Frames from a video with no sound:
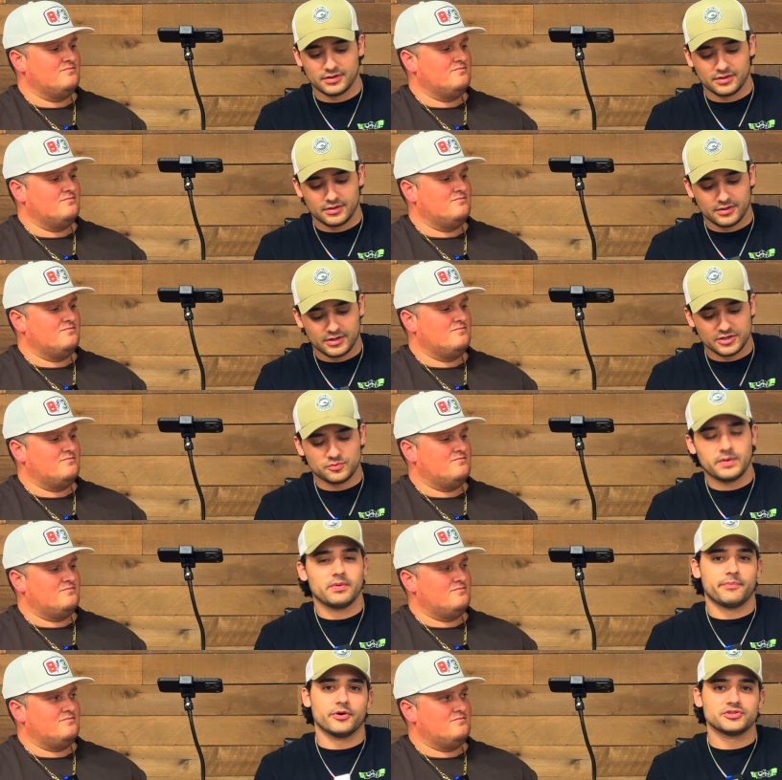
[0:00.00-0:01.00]
Speaker 1: because we've been
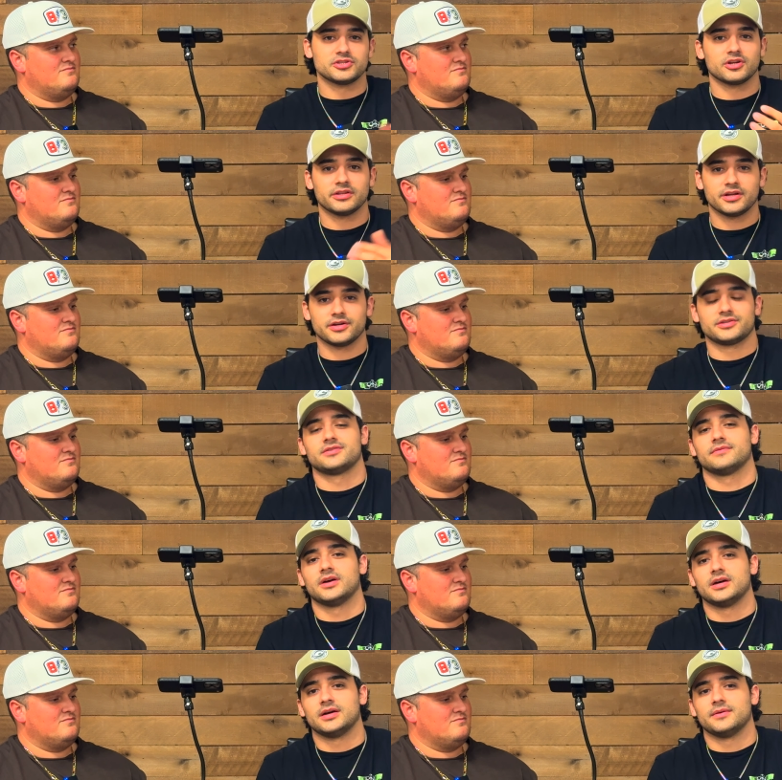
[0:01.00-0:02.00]
posting on there,
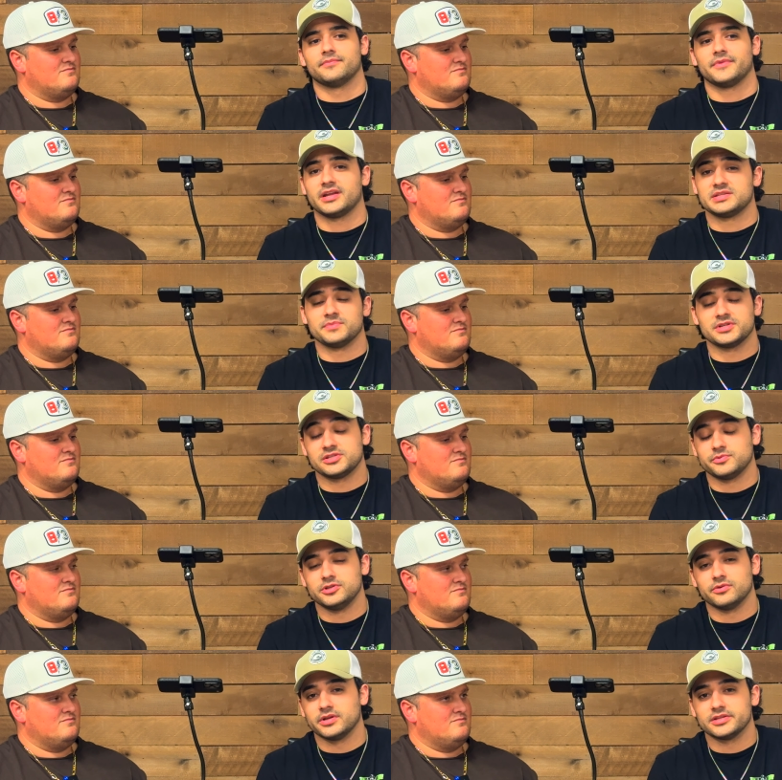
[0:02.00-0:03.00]
uh, not as much as we
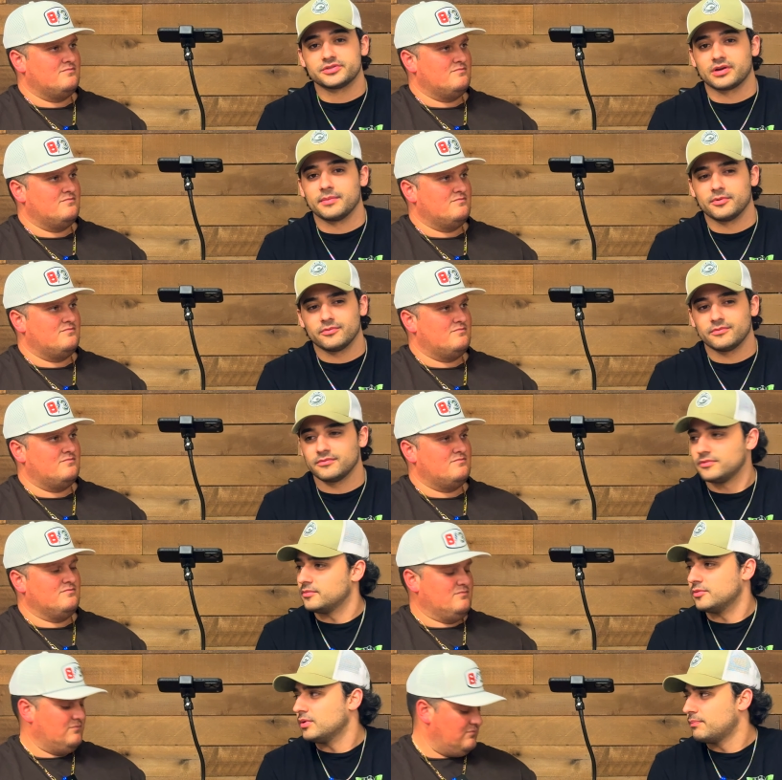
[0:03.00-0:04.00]
do on Instagram, but I
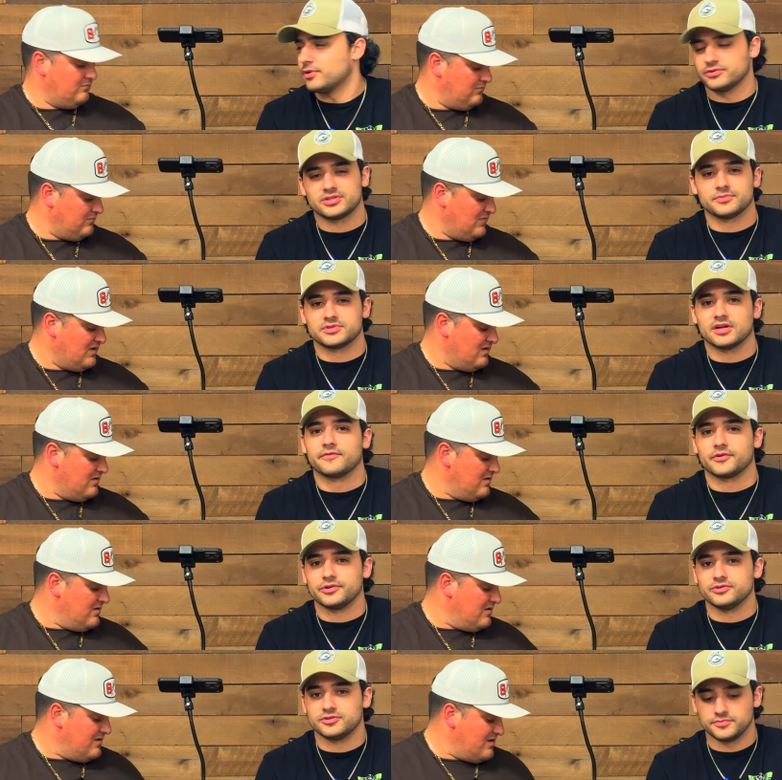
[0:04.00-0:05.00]
mean we post some stuff on YouTube